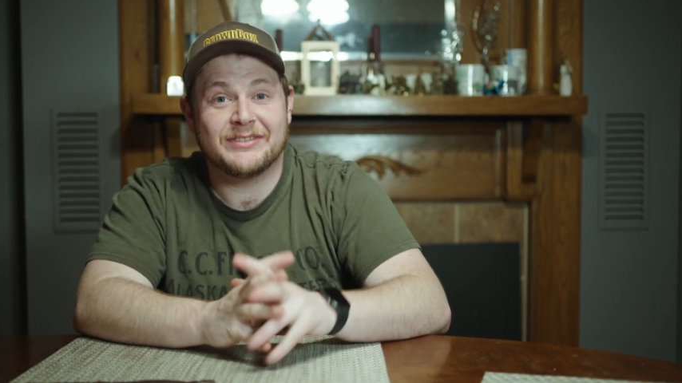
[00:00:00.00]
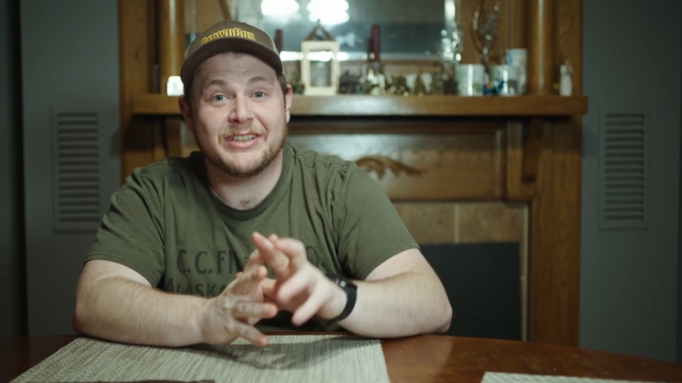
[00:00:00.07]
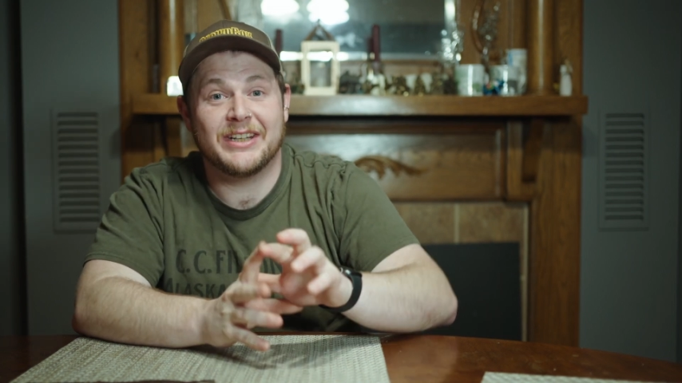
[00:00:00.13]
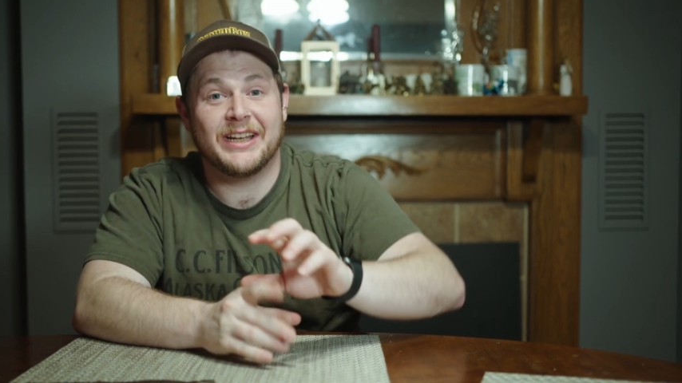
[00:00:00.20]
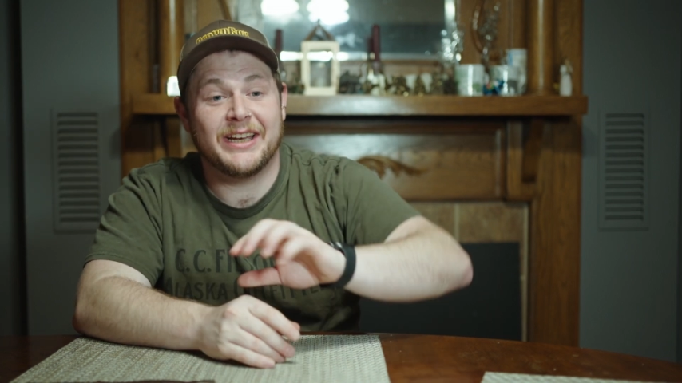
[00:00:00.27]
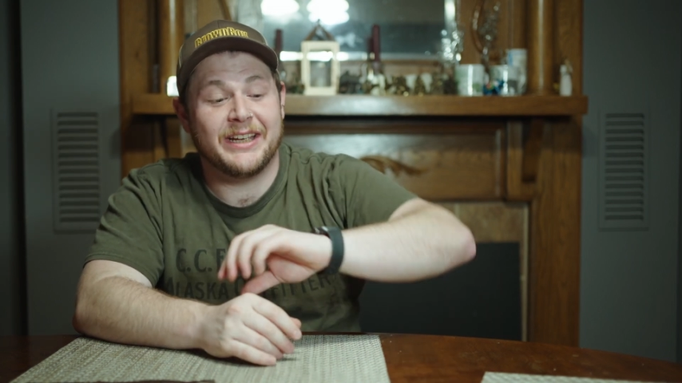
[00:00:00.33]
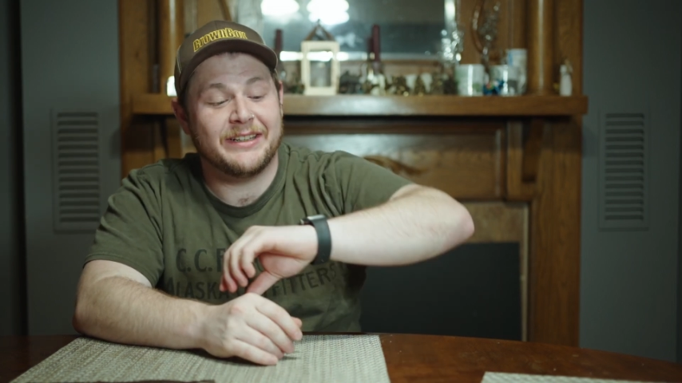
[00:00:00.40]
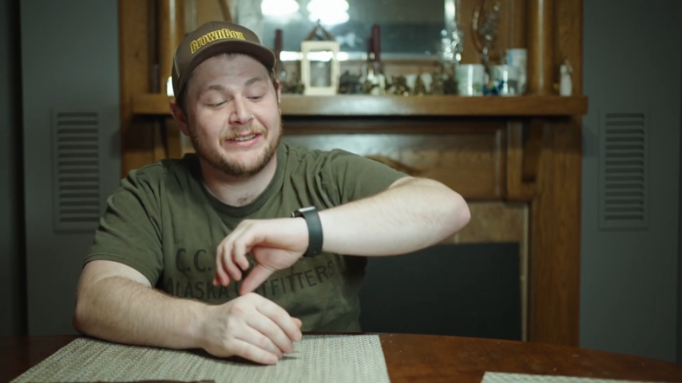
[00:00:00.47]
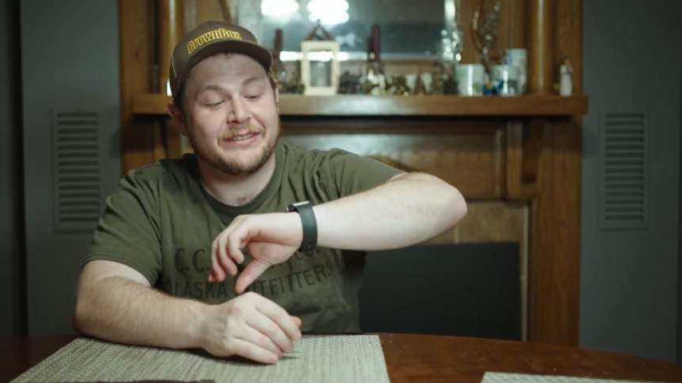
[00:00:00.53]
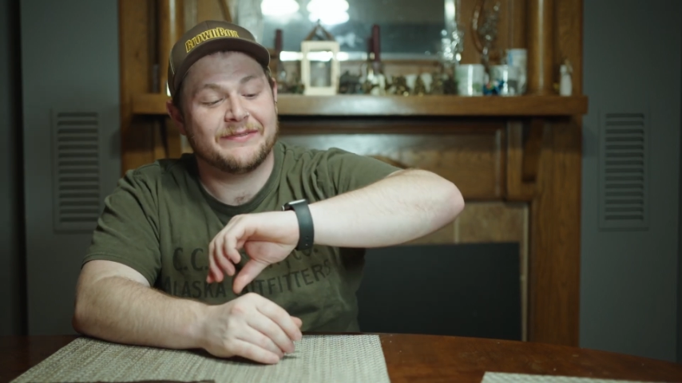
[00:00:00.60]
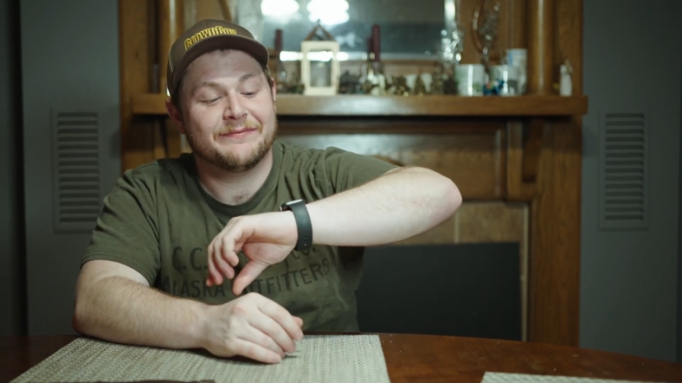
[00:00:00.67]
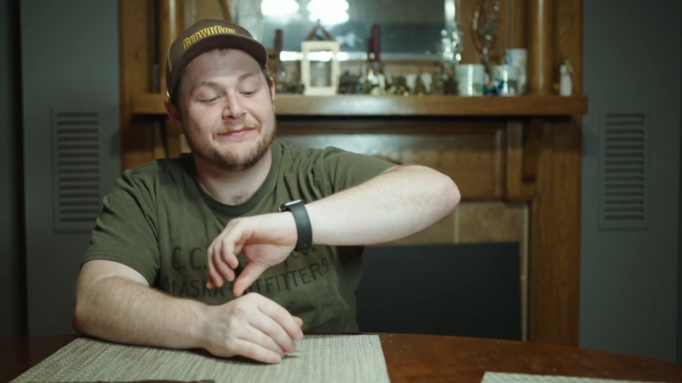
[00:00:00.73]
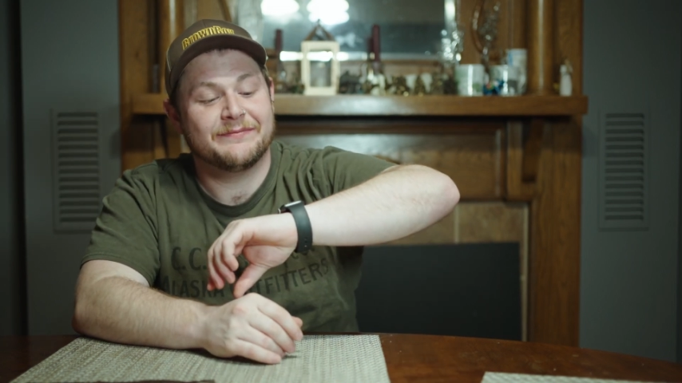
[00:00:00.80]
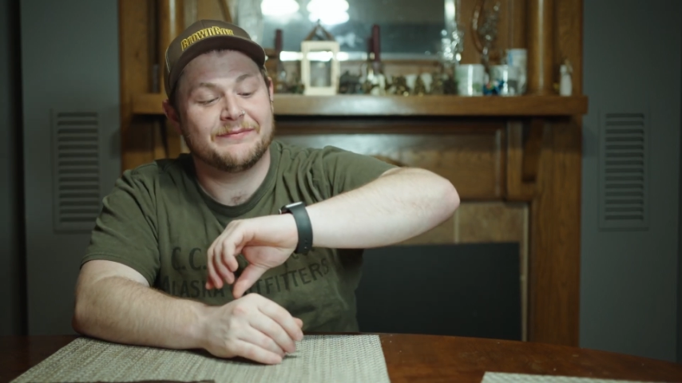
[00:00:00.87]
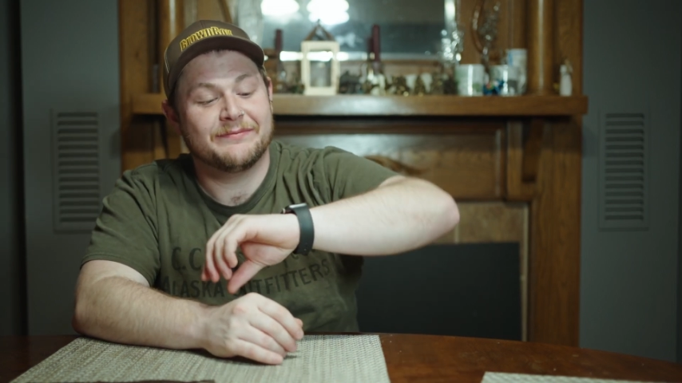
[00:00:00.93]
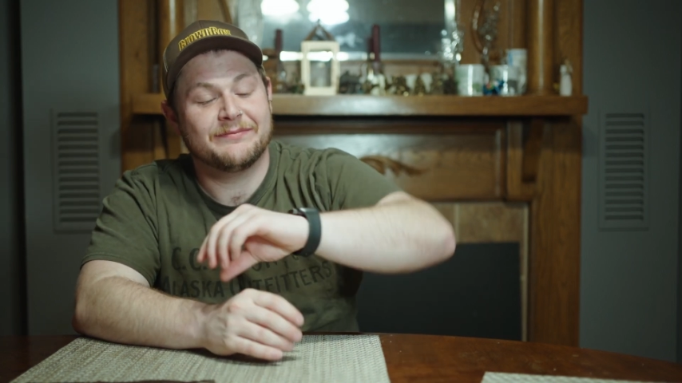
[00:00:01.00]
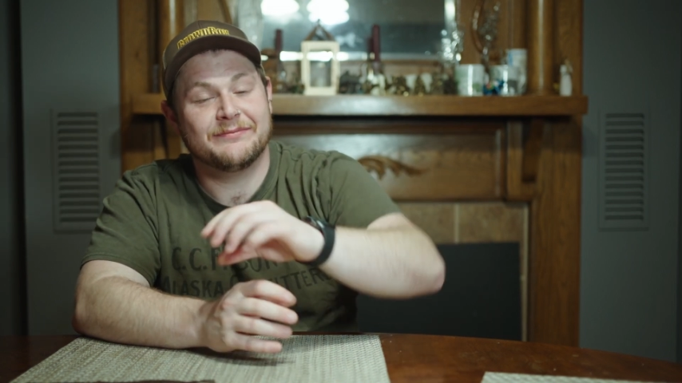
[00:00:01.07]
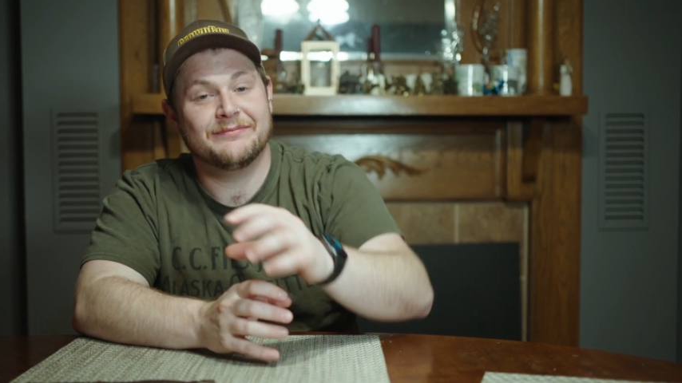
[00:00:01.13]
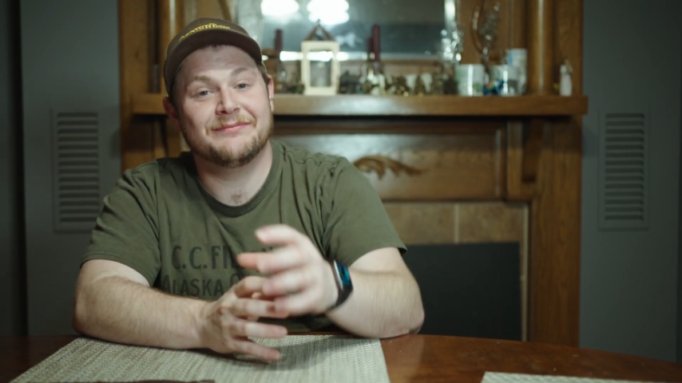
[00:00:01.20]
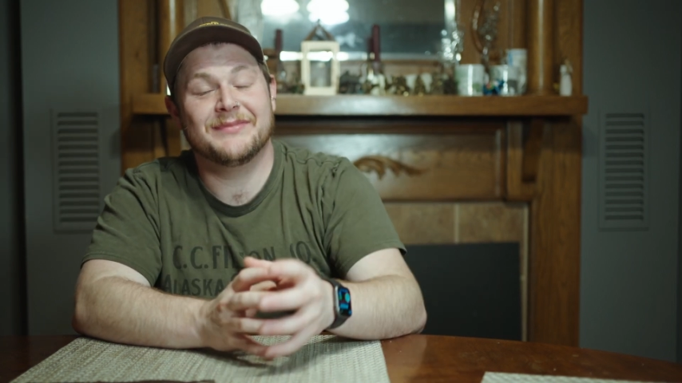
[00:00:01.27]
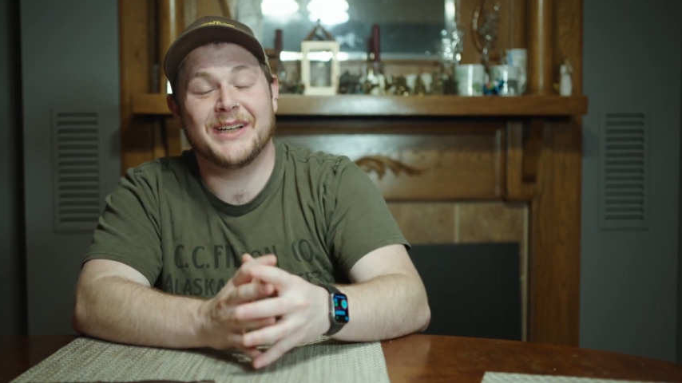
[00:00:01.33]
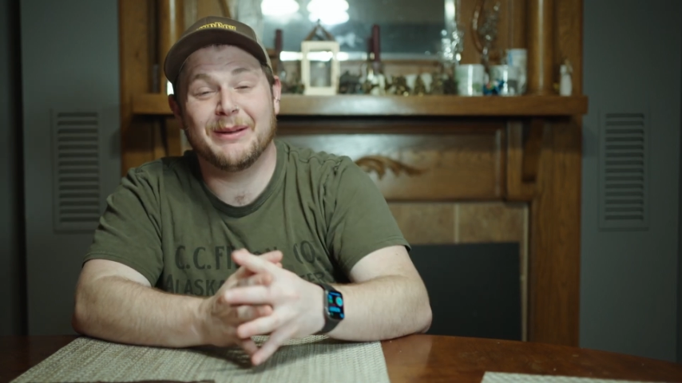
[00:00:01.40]
tonight
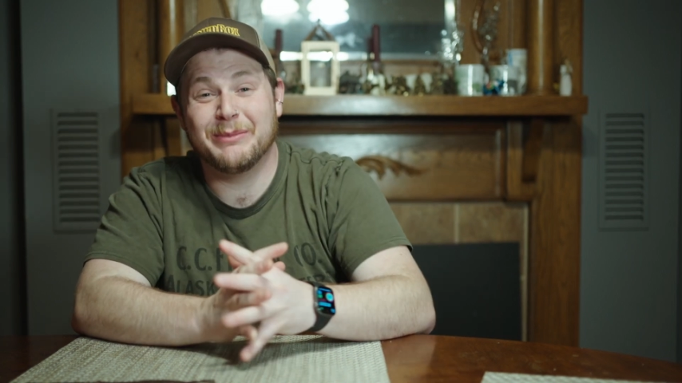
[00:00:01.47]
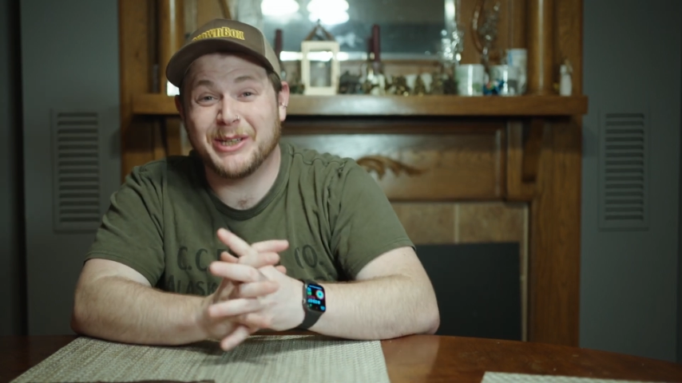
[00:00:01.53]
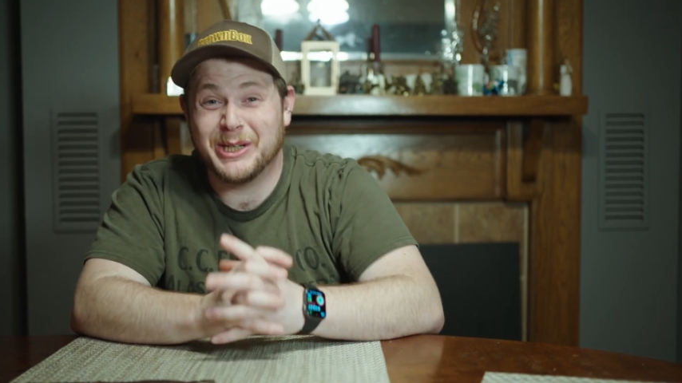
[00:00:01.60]
I'm